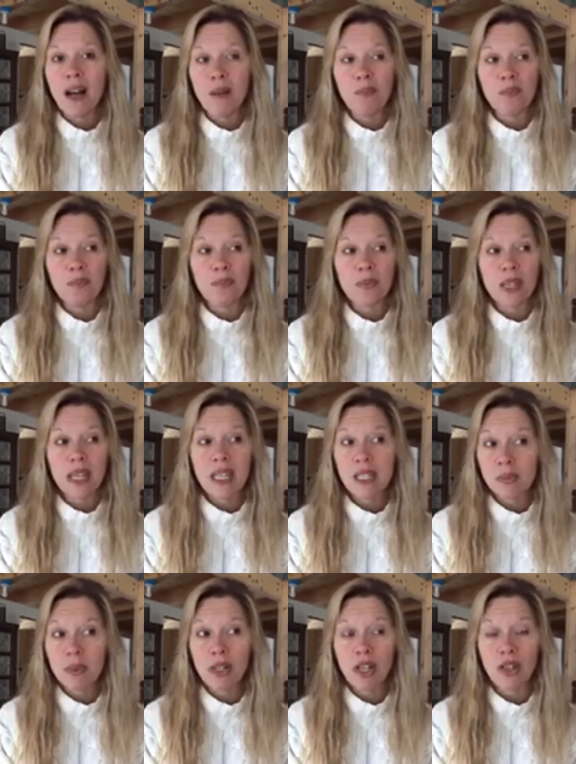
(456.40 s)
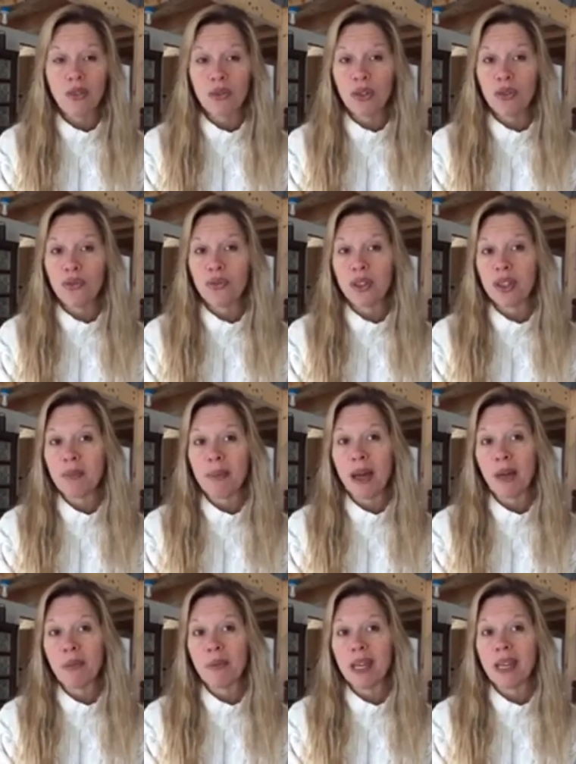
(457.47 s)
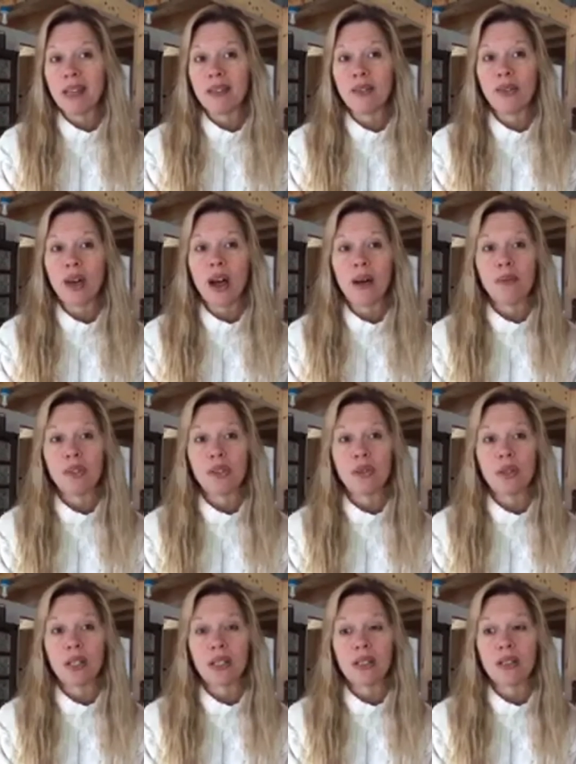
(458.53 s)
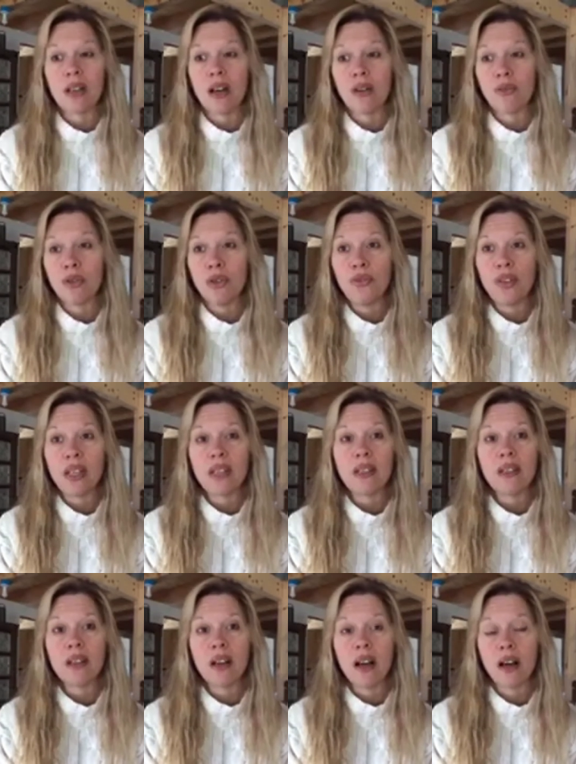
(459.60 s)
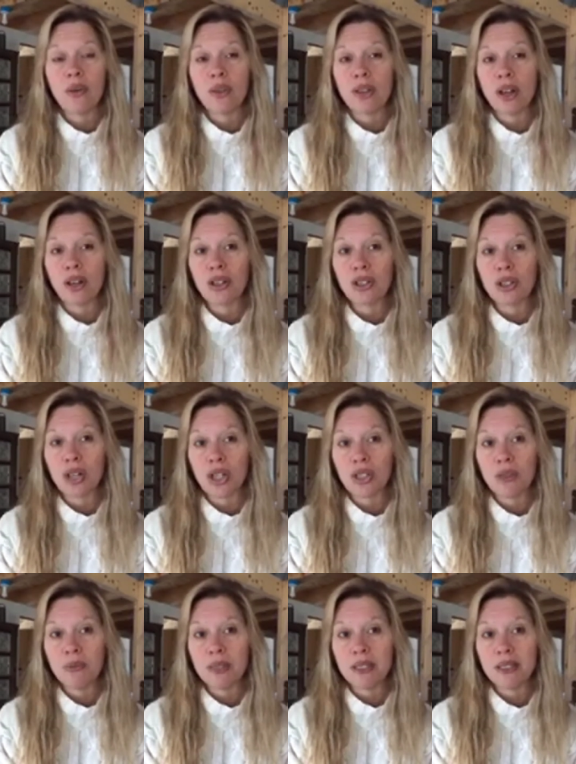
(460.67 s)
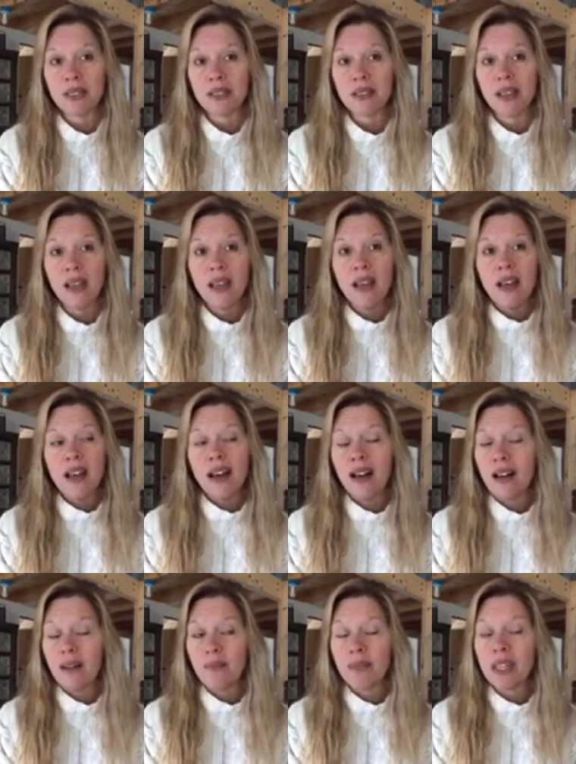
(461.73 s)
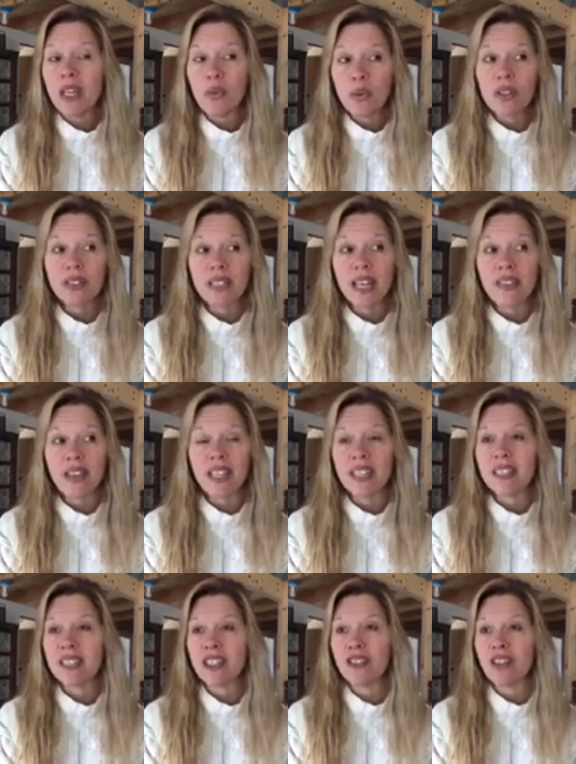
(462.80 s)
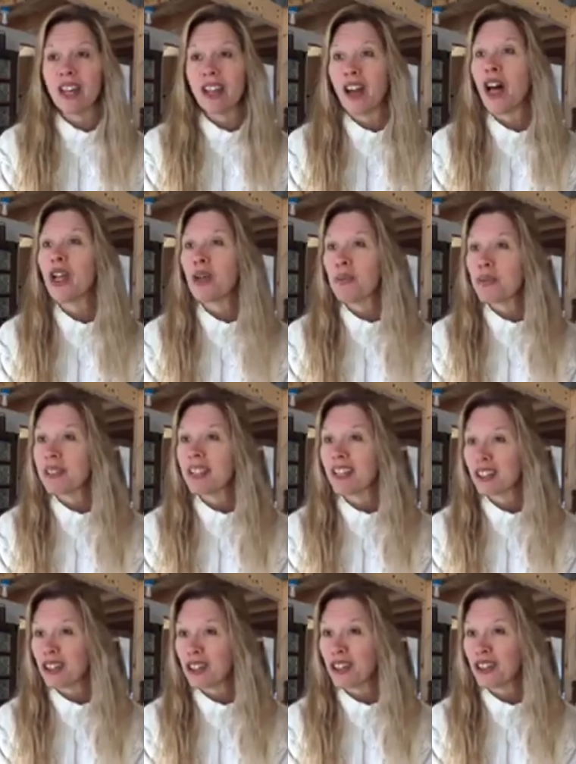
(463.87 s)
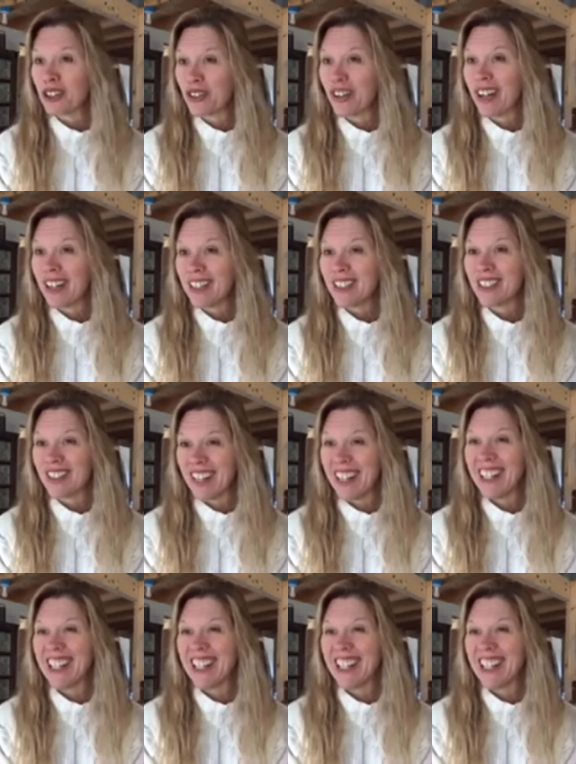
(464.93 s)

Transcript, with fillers: Um, he's been on the roof with the mountain man um, doing uh, roofing uh, with our construction business. Um, he will say that he's still not 100% cured of heights,